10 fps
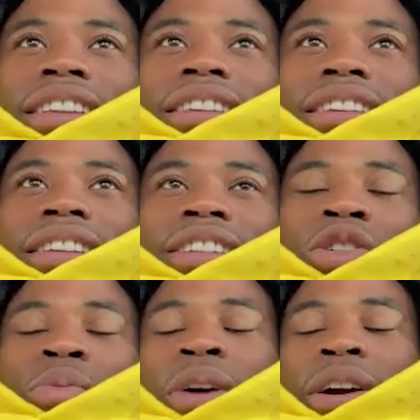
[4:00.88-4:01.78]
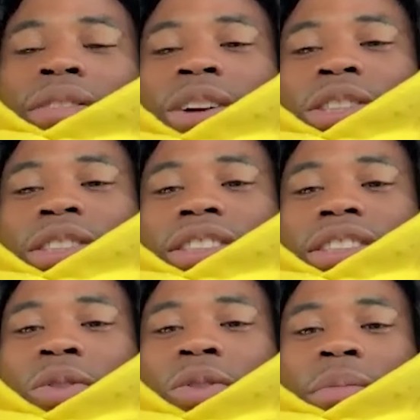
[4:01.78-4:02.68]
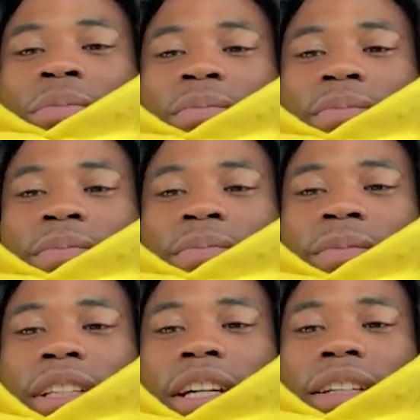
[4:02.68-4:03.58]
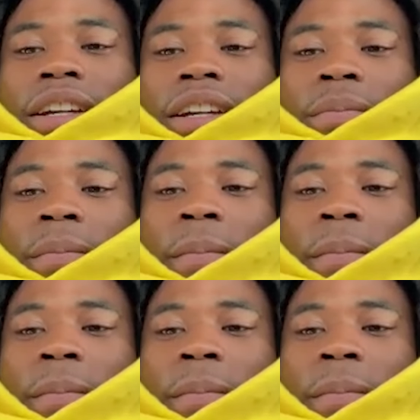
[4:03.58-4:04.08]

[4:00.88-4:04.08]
2-point conversion to go up late in the game.